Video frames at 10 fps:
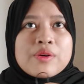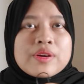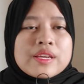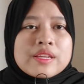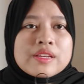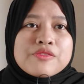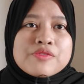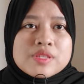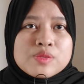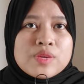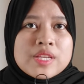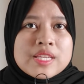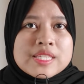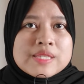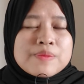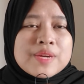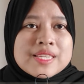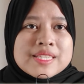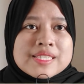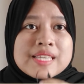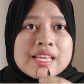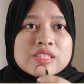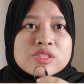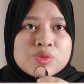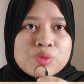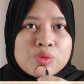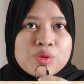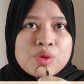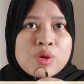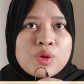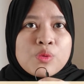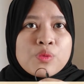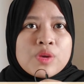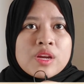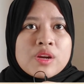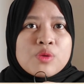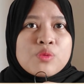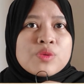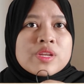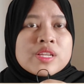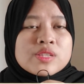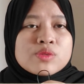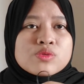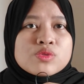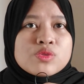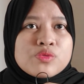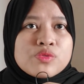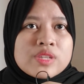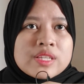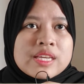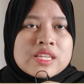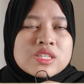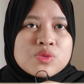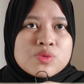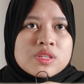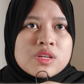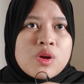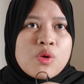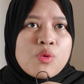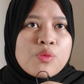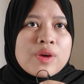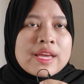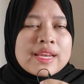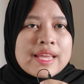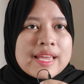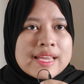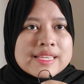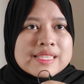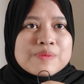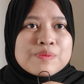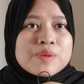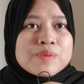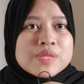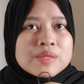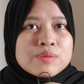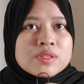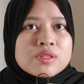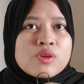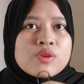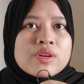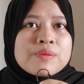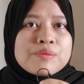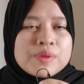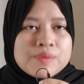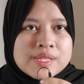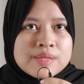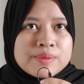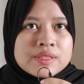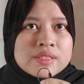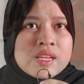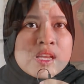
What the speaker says: Okay, the first one is bias and truth, where we need to truthfully ensure why an act is permissible or impermissible.